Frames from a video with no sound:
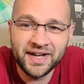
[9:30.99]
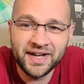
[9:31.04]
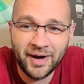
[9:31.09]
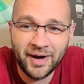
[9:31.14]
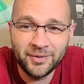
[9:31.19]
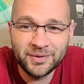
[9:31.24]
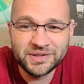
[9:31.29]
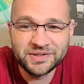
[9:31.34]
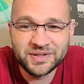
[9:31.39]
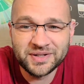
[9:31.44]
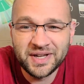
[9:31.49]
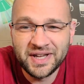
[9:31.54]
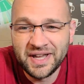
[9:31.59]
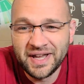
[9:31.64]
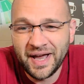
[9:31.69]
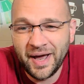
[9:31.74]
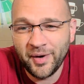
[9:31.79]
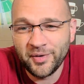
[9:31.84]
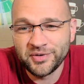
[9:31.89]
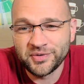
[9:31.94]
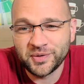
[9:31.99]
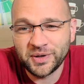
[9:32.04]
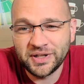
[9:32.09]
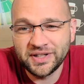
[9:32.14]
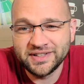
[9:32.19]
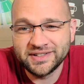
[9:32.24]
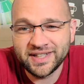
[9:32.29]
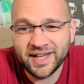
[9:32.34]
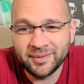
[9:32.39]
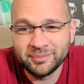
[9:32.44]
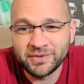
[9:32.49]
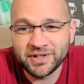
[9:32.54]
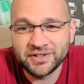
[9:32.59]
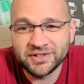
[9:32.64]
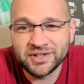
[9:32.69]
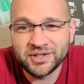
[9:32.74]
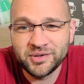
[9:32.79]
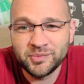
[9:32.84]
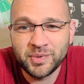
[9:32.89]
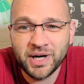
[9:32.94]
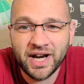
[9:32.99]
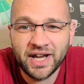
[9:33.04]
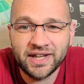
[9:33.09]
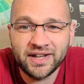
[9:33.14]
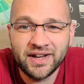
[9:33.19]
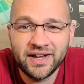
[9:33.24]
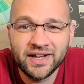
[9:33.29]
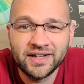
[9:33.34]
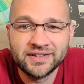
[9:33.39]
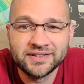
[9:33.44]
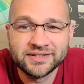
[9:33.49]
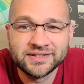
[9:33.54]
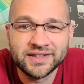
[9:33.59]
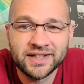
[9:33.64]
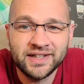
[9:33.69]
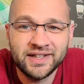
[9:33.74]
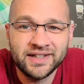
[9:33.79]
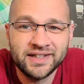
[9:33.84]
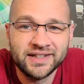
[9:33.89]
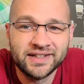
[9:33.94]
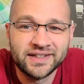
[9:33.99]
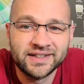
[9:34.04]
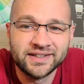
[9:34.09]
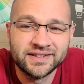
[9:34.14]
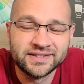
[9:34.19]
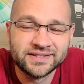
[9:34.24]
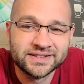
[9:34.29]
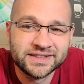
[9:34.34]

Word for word: I was I was really tempted to, but I got uh,